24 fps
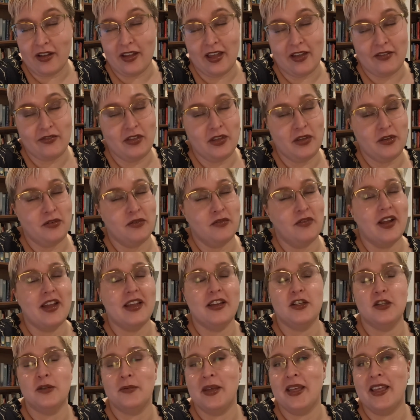Have you
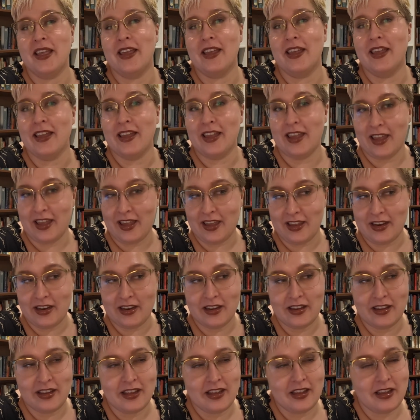read Jamaica Kincaid
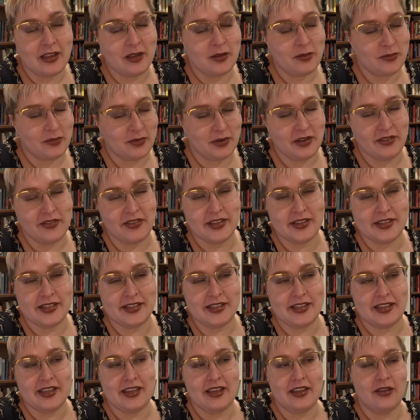
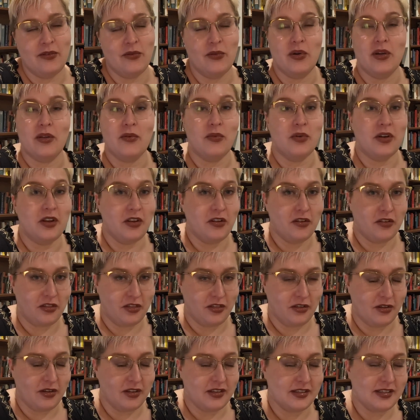previously? What were your
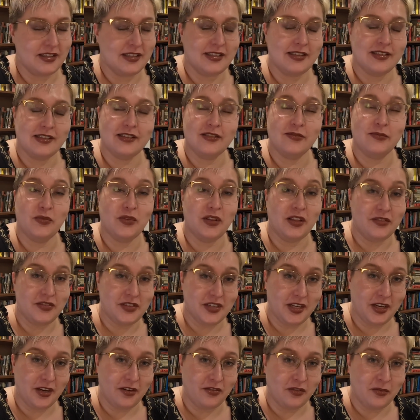thoughts? Love
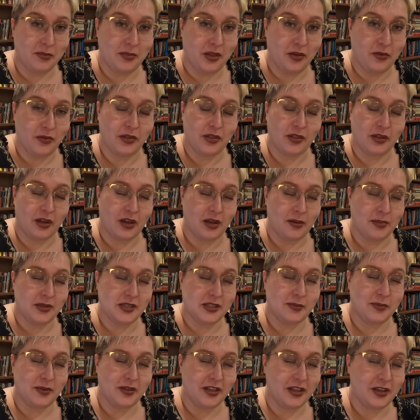to hear from you in the
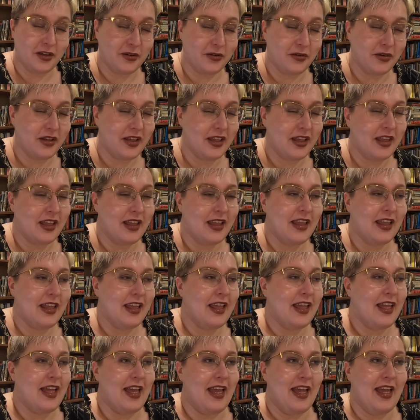comments below.
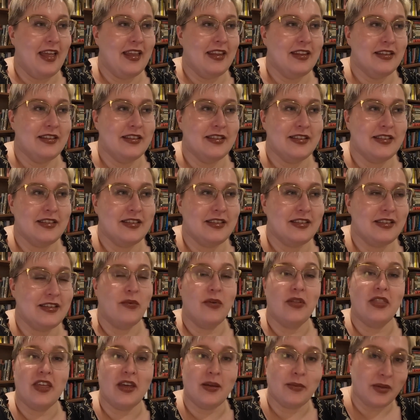And
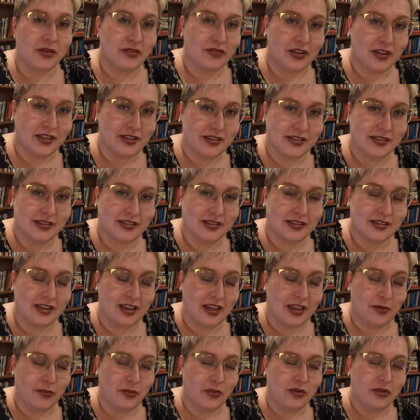with that, my friends,
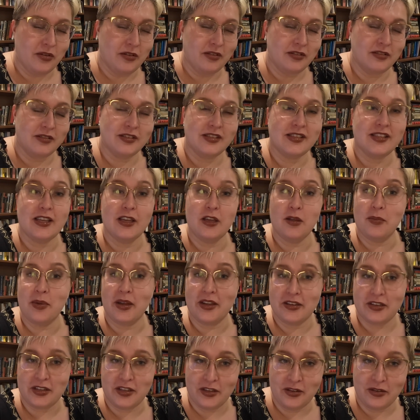I will say goodbye
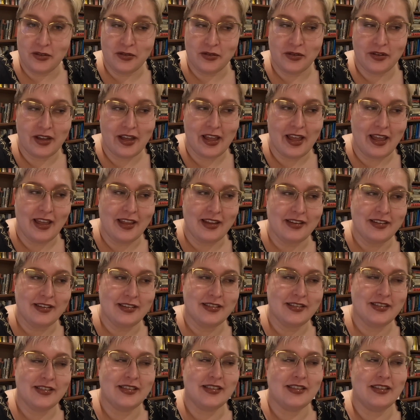to you
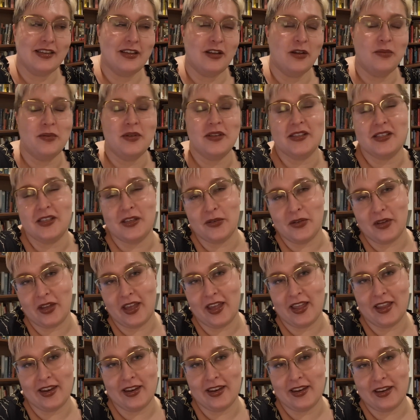and hope to see you
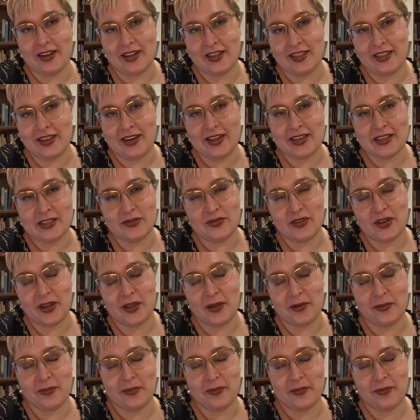again in the next
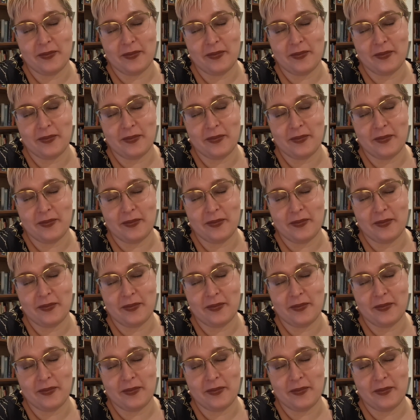video.